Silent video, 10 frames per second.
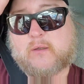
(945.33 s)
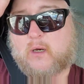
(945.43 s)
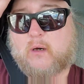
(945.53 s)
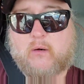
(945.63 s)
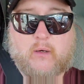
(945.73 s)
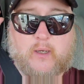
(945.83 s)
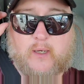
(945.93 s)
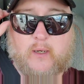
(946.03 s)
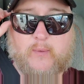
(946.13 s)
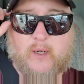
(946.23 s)
So,
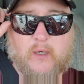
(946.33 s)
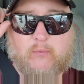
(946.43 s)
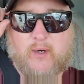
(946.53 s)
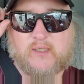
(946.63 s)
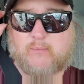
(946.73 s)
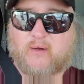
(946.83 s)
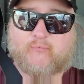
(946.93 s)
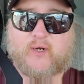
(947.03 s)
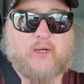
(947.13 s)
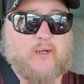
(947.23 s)
you know, I'm not going to waste my
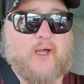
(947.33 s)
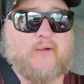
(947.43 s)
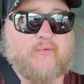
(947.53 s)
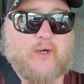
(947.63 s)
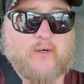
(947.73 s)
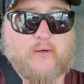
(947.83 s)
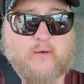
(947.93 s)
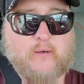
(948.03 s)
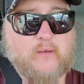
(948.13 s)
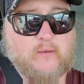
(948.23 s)
freaking life out
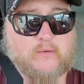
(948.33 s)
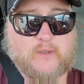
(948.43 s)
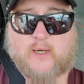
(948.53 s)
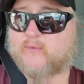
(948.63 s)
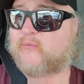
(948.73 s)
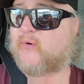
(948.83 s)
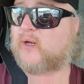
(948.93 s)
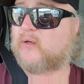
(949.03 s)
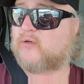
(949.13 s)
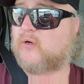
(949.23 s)
here driving a
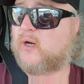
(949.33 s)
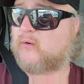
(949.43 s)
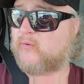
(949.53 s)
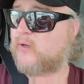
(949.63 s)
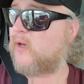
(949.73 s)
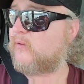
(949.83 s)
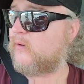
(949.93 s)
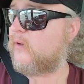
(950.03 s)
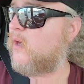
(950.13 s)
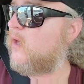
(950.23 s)
freaking truck for
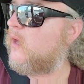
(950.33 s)
nothing.